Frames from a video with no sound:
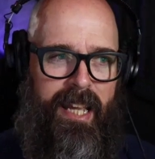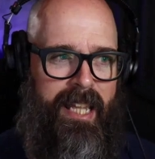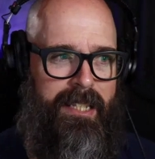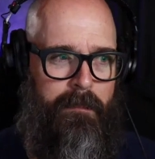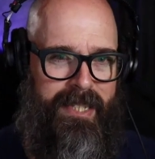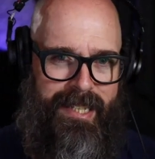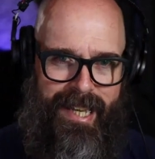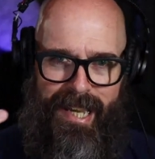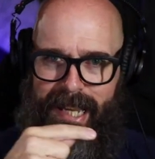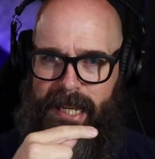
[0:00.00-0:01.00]
And it
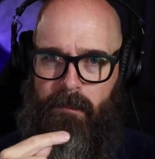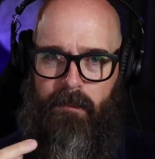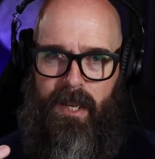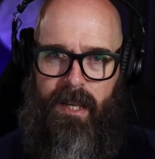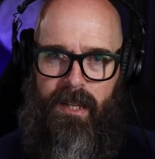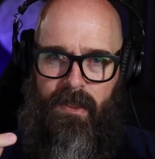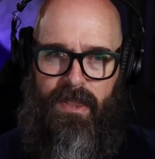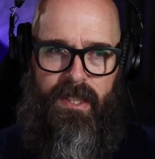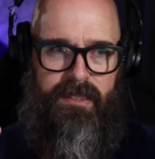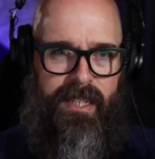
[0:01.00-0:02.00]
became
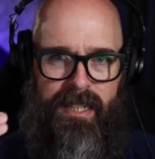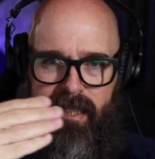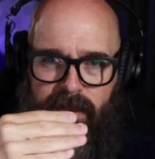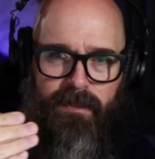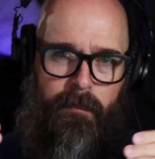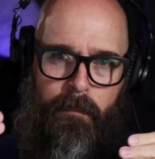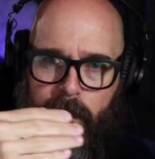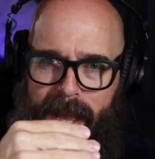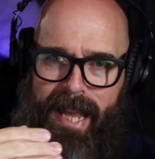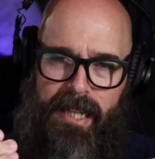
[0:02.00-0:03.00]
this kind of
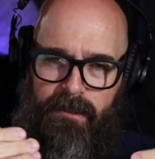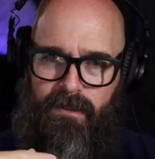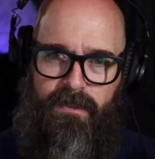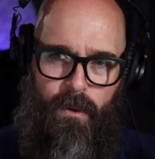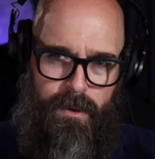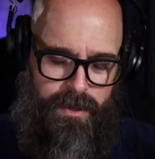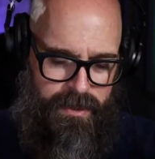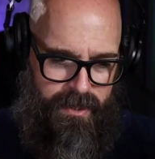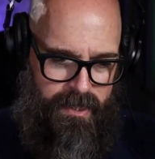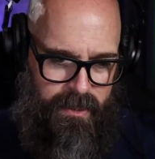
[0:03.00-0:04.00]
back and
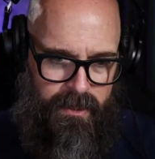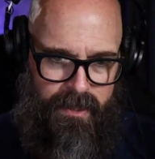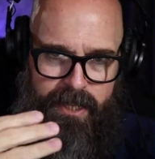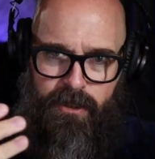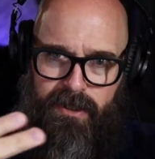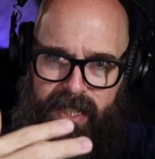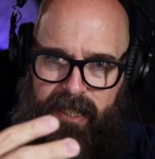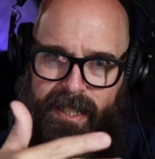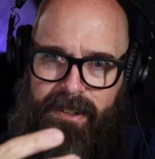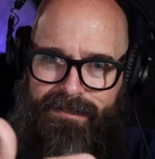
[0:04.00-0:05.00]
forth
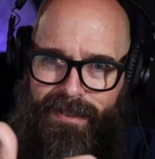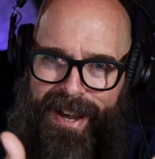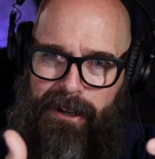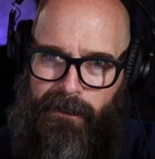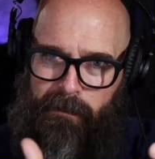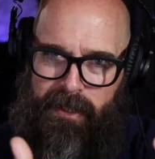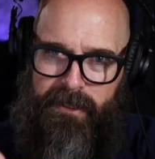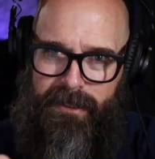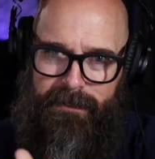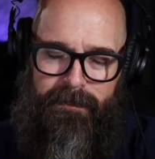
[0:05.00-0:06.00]
electric
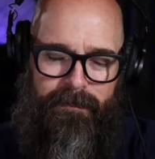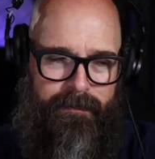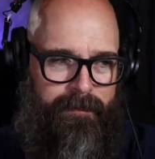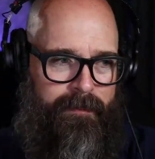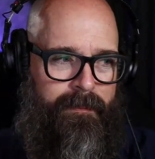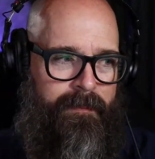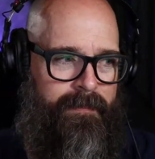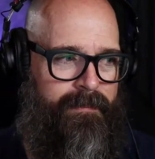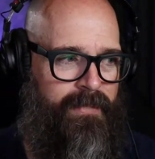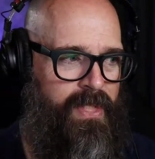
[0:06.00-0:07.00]
environment
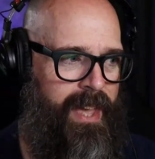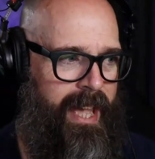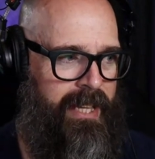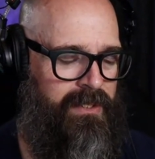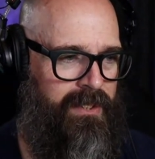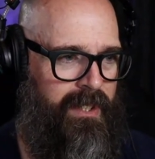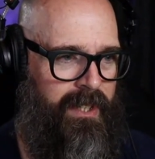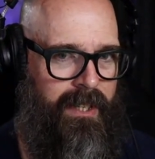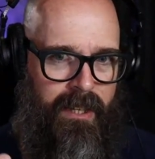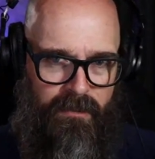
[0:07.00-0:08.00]
that
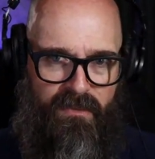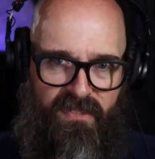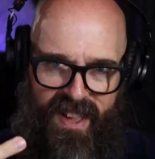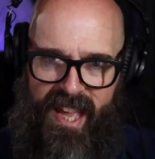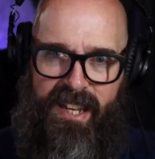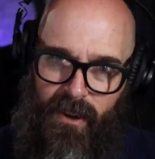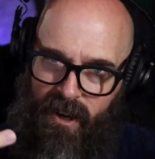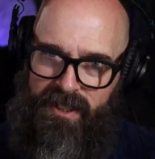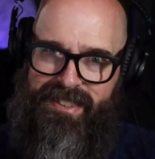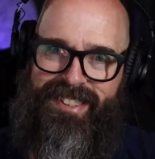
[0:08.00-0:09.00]
fed
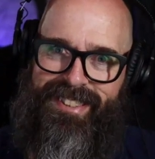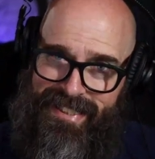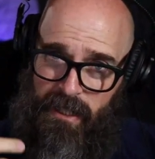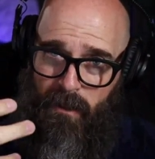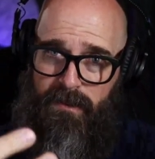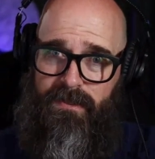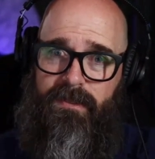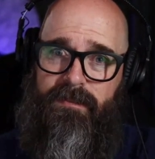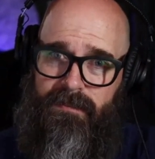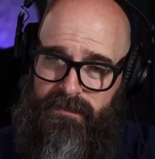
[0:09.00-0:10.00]
on itself